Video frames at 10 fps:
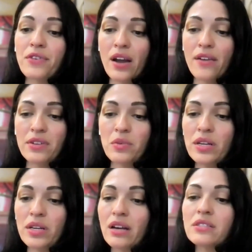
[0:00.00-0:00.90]
For
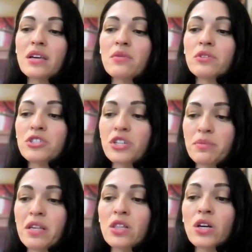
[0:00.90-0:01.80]
everyone else, it will
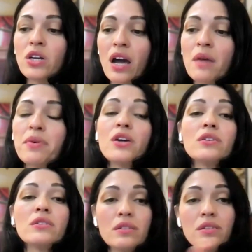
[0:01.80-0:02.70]
just be look up
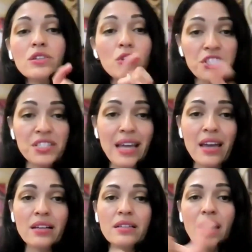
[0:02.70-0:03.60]
your
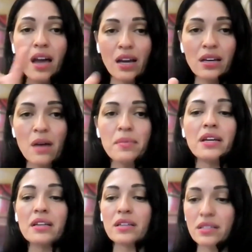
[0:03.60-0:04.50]
state
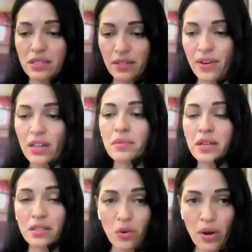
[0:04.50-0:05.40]
economic
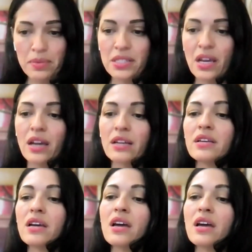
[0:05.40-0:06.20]
development website.